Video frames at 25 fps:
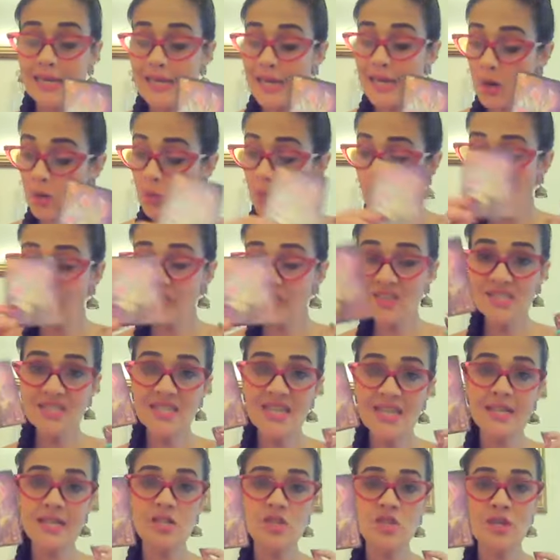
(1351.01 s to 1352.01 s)
Now, when
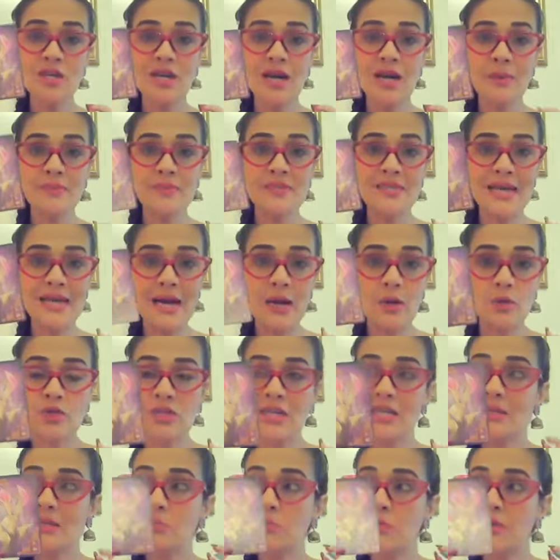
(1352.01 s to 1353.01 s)
this energy comes
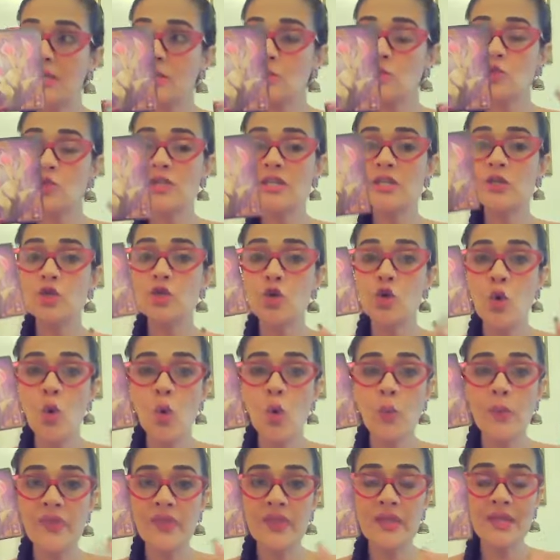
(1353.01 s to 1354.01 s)
out, it means you need to
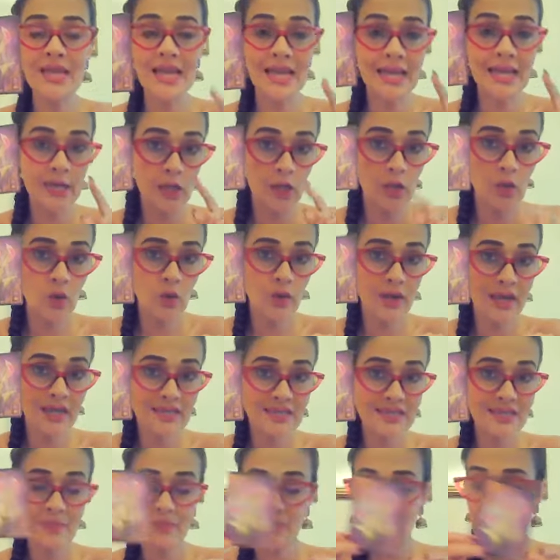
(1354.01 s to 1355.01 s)
go within and look
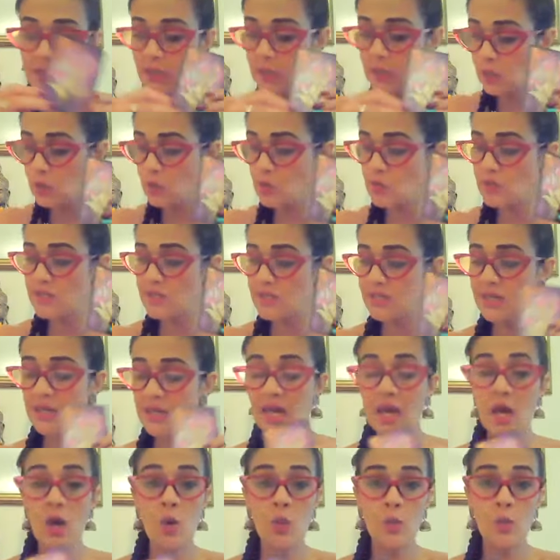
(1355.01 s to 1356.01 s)
at something closely,
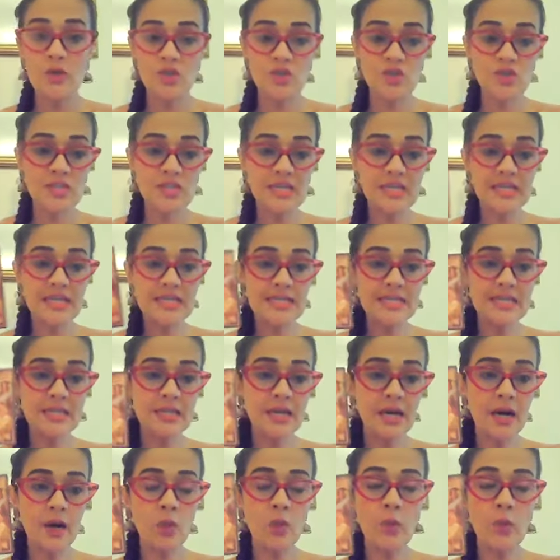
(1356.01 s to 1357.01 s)
which is
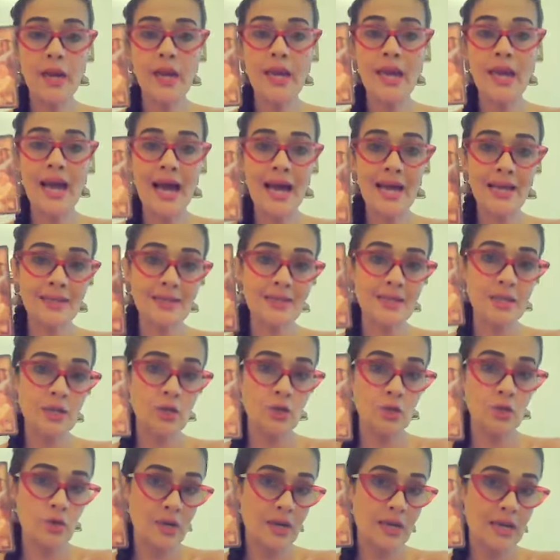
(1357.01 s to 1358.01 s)
eating away at
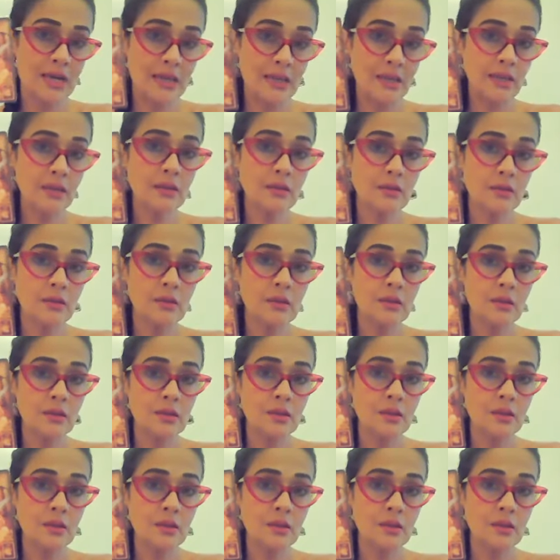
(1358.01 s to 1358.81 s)
your health.